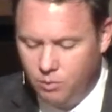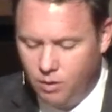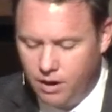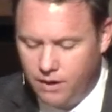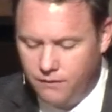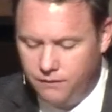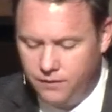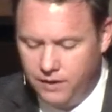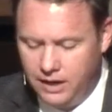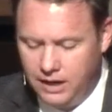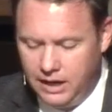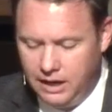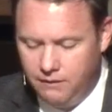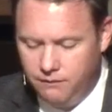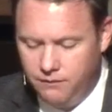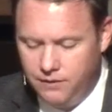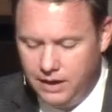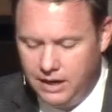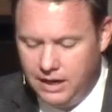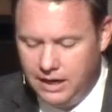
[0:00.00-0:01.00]
What a
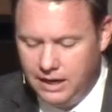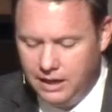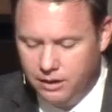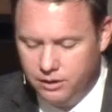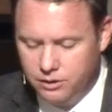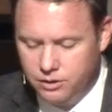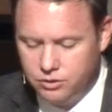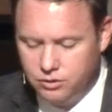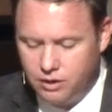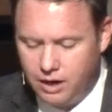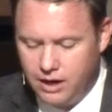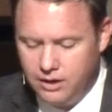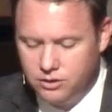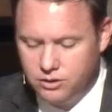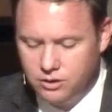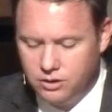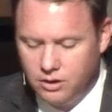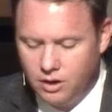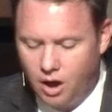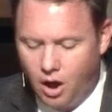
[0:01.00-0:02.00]
fitting
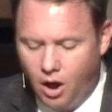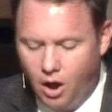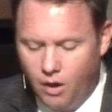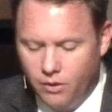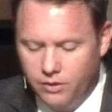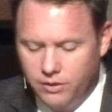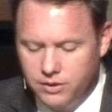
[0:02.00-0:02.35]
illustration all